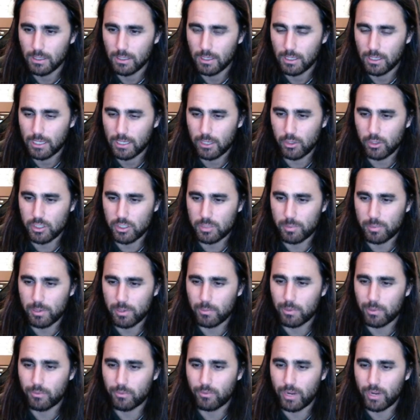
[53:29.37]
Can you explain
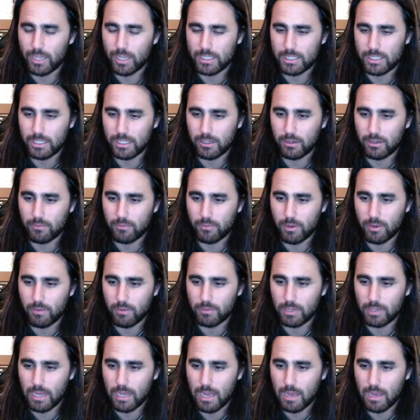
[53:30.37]
what racing you're
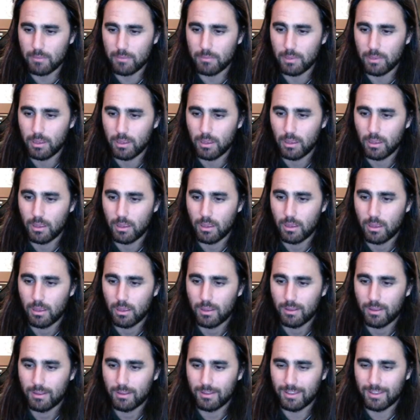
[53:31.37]
involved in?
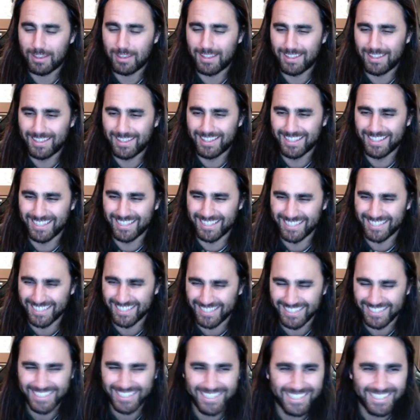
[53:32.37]
You
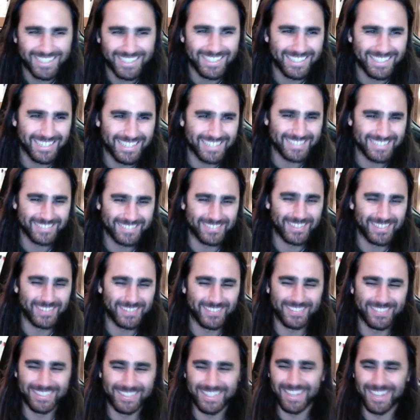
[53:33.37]
guys are making
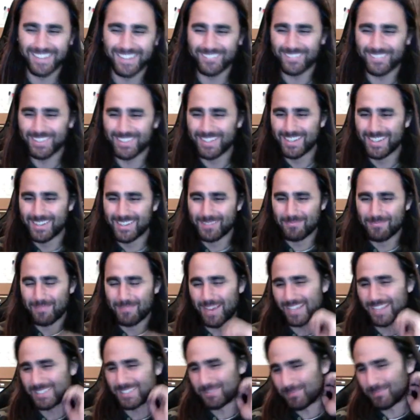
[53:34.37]
me laugh.
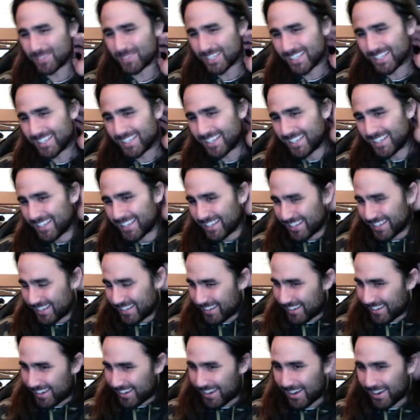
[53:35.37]
That's a
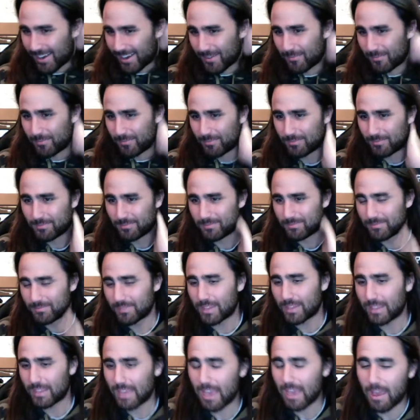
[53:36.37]
thing.
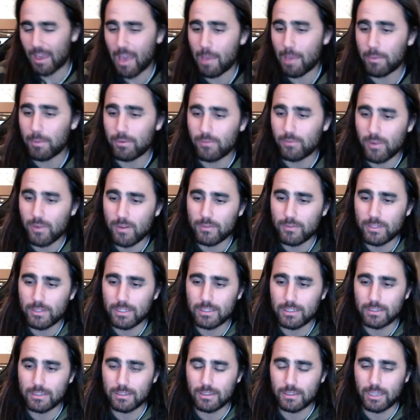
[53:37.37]
Yeah, I'm involved
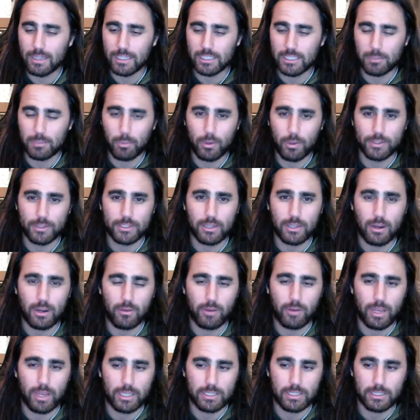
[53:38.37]
in like sports car
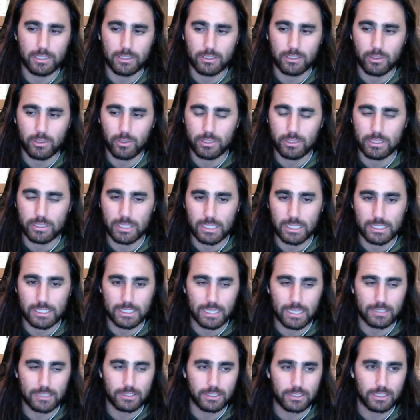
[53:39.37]
racing. So it's
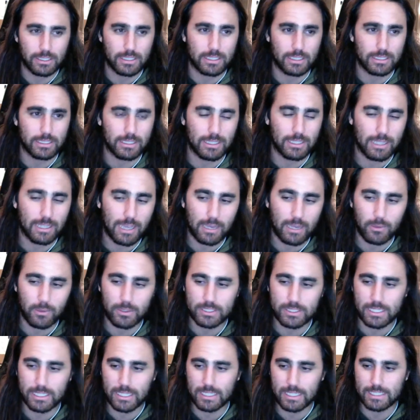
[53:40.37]
essentially I don't want
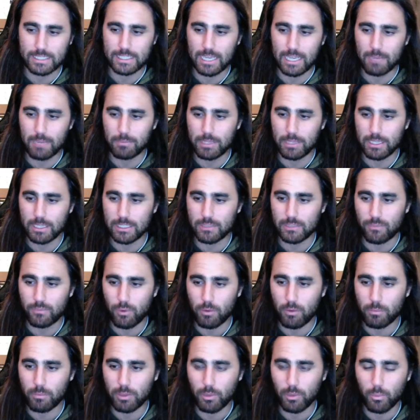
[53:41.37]
to say the same thing as
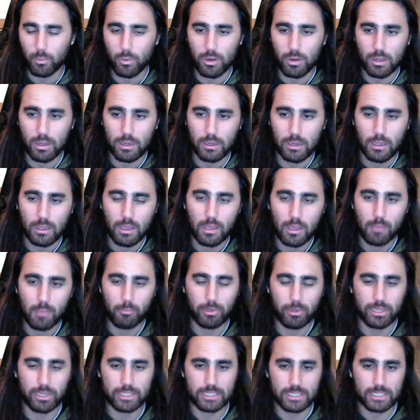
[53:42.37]
Formula One,
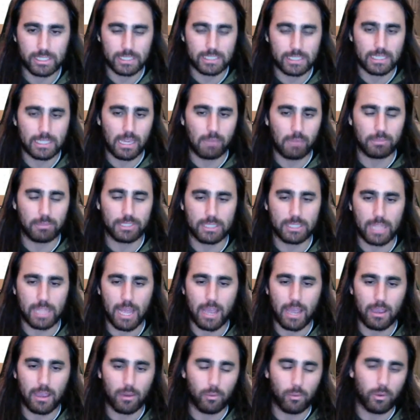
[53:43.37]
but it's the same
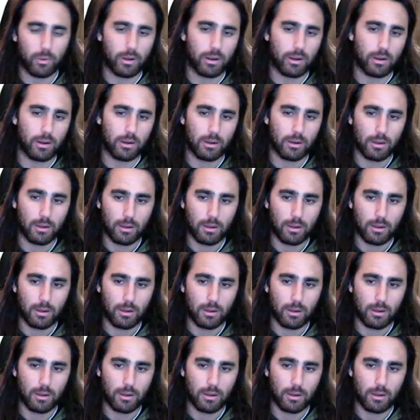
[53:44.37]
style where